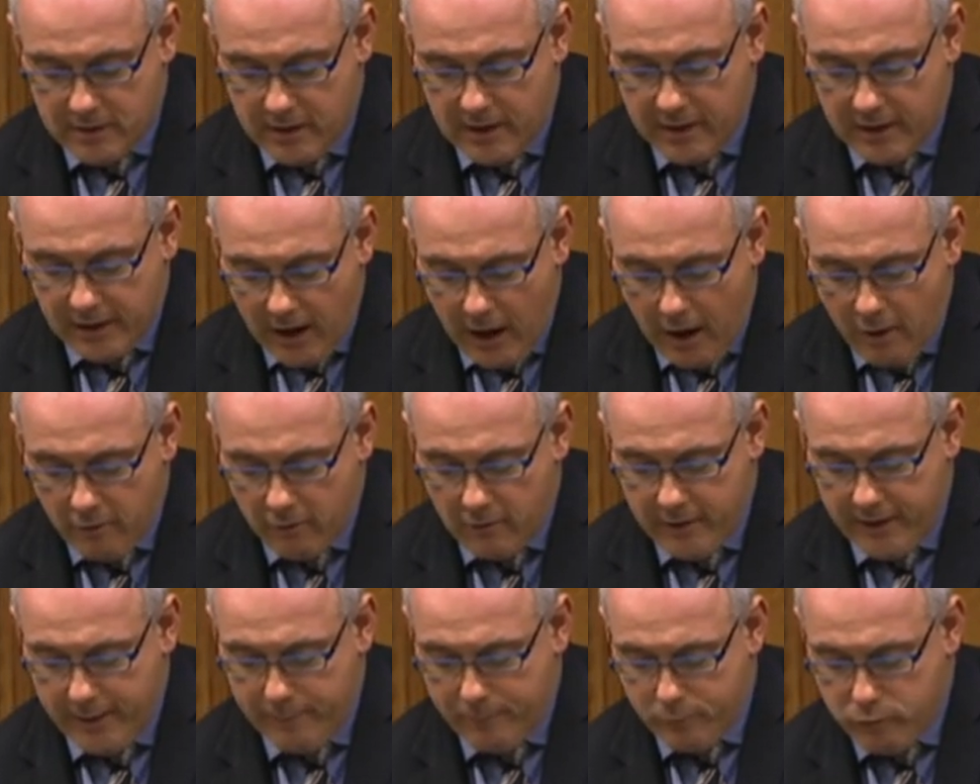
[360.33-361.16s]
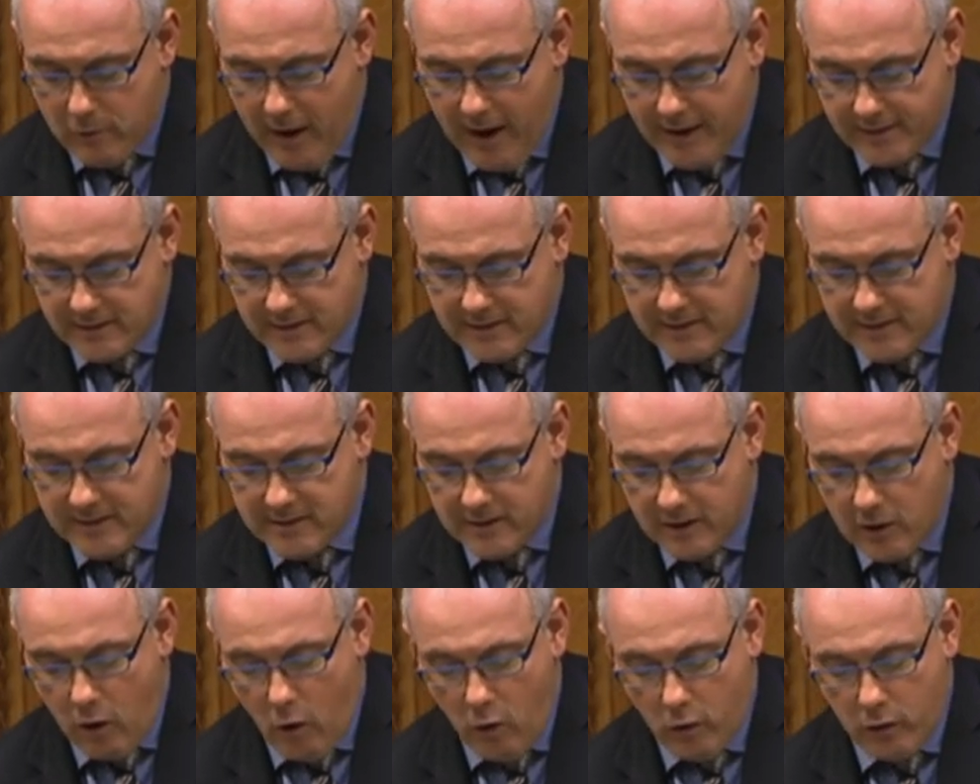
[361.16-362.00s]
and currently practices
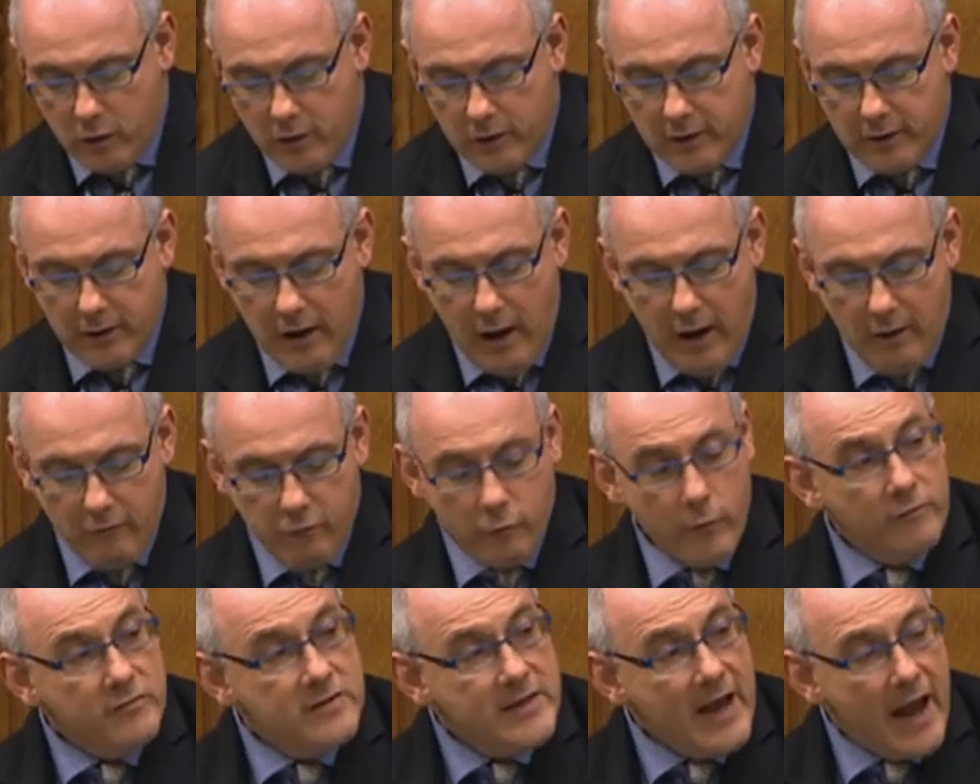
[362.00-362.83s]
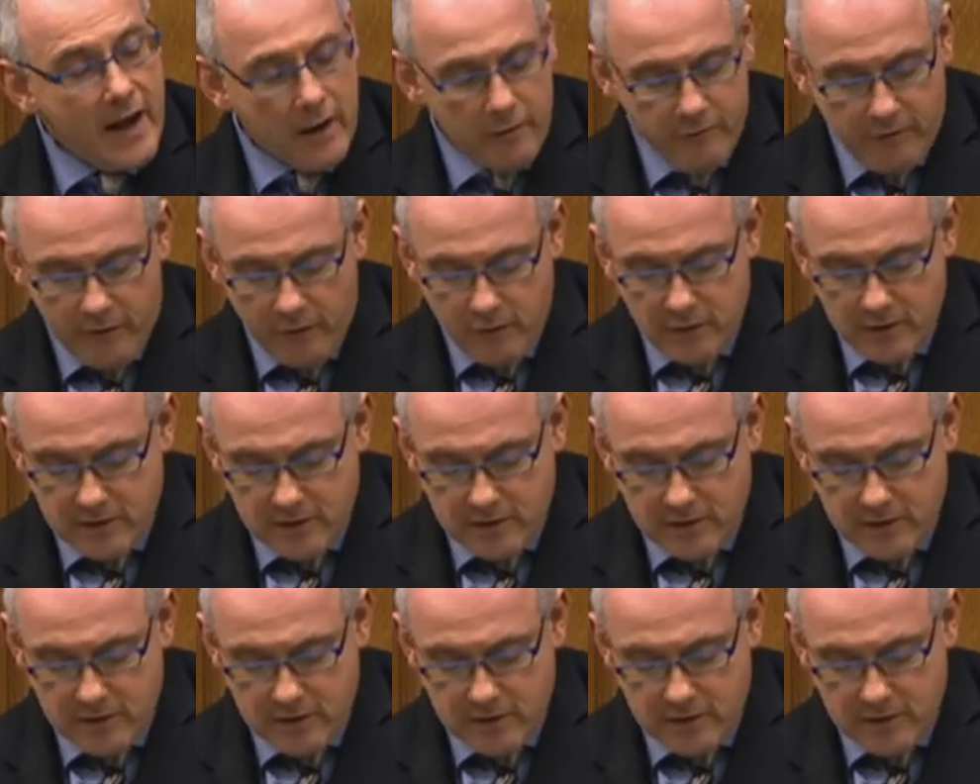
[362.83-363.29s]
are not good enough, with telephone